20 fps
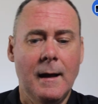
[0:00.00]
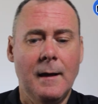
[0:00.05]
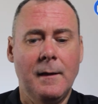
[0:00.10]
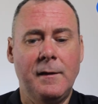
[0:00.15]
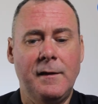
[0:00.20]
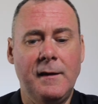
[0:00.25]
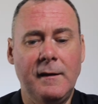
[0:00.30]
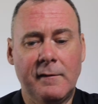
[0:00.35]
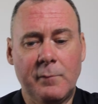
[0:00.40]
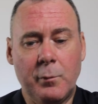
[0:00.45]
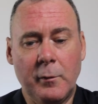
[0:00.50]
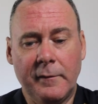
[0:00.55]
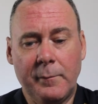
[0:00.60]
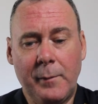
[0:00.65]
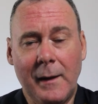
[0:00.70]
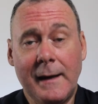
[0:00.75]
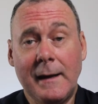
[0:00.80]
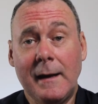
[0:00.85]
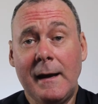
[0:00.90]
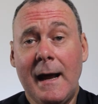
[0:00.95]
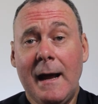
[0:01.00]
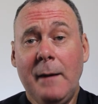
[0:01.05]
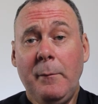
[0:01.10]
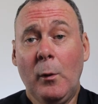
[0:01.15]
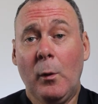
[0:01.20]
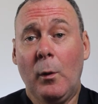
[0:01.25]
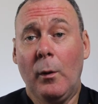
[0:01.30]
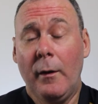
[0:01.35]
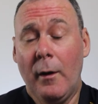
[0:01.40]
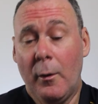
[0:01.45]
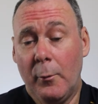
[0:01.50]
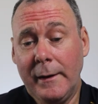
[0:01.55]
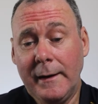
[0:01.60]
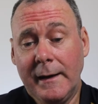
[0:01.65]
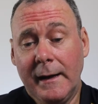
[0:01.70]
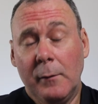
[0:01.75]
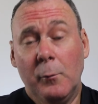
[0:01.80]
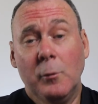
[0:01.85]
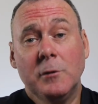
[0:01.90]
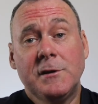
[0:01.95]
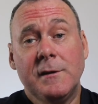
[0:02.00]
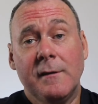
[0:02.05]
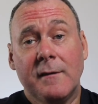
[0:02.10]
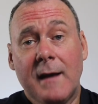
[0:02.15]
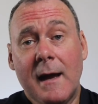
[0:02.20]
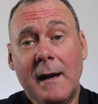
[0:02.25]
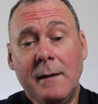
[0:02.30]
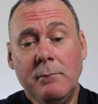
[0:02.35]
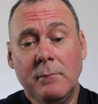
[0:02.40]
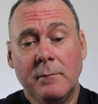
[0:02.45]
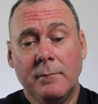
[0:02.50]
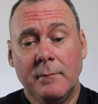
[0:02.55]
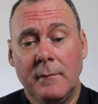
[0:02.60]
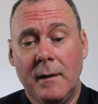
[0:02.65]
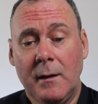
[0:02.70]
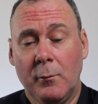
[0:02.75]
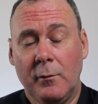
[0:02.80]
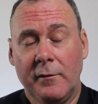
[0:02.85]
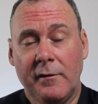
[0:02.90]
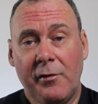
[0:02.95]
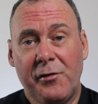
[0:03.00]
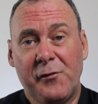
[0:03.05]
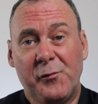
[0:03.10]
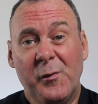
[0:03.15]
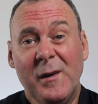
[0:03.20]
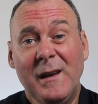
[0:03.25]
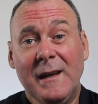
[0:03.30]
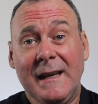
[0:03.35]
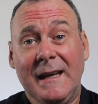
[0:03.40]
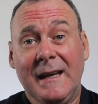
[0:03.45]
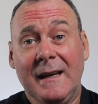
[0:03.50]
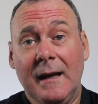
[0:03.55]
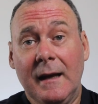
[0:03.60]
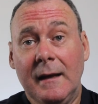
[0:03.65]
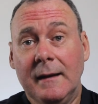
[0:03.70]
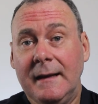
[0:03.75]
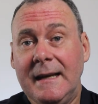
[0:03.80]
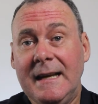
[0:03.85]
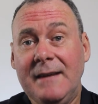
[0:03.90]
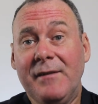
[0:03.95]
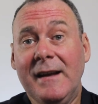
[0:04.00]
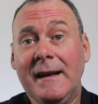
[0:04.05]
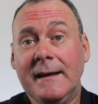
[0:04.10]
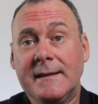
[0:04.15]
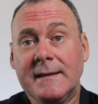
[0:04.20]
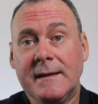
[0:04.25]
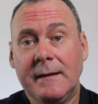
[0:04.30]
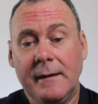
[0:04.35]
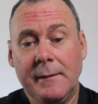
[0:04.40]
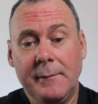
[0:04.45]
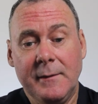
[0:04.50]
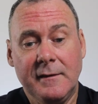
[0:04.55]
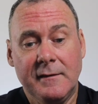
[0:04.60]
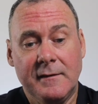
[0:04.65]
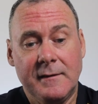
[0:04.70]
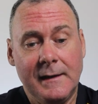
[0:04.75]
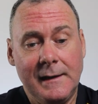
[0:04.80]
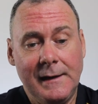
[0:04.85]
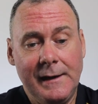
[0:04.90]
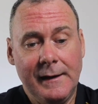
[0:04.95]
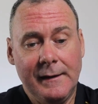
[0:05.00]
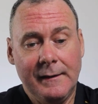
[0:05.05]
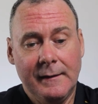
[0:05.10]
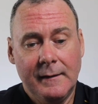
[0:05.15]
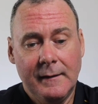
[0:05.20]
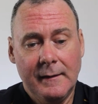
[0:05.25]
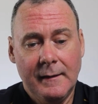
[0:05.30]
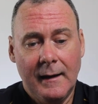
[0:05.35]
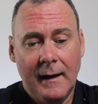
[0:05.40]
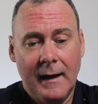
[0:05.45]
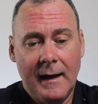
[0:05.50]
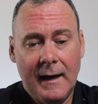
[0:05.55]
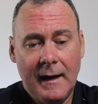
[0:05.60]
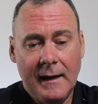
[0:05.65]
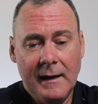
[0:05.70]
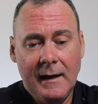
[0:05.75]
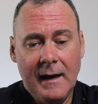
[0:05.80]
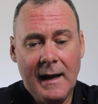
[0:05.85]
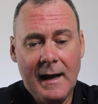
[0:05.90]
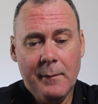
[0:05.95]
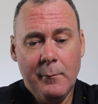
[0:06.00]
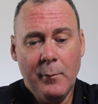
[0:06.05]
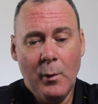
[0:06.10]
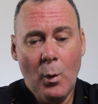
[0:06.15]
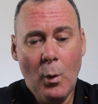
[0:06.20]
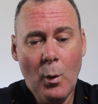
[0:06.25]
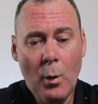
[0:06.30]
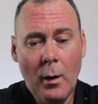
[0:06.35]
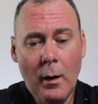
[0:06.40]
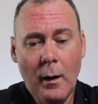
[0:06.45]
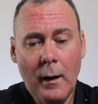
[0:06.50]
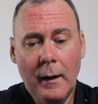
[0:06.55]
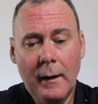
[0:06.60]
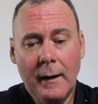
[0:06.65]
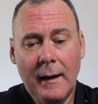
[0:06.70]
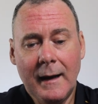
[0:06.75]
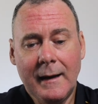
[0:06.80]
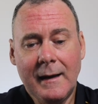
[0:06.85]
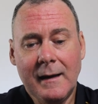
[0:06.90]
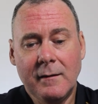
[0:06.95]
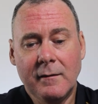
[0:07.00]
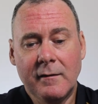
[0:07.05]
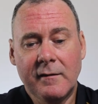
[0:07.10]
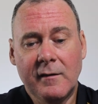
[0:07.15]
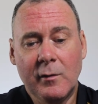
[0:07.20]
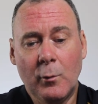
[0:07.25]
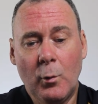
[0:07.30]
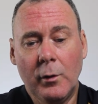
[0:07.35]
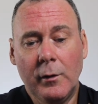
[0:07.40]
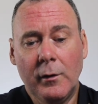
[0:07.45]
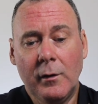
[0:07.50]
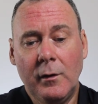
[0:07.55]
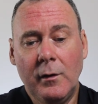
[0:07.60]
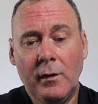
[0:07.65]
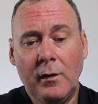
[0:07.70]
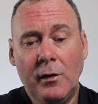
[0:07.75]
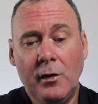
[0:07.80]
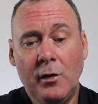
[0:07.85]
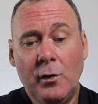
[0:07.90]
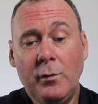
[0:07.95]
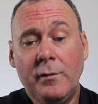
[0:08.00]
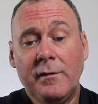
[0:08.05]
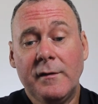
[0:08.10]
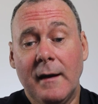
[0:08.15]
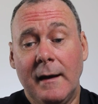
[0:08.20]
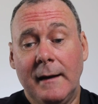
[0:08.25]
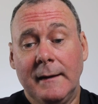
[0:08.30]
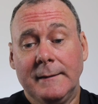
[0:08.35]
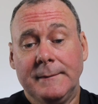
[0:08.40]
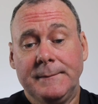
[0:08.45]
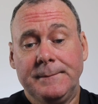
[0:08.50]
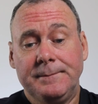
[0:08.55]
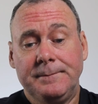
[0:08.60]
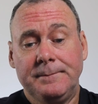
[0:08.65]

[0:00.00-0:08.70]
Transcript: This was played at Nambour, and I went down and watched this game. It was a thrilling event, I must tell you. Nambour against Tawantin Noosa.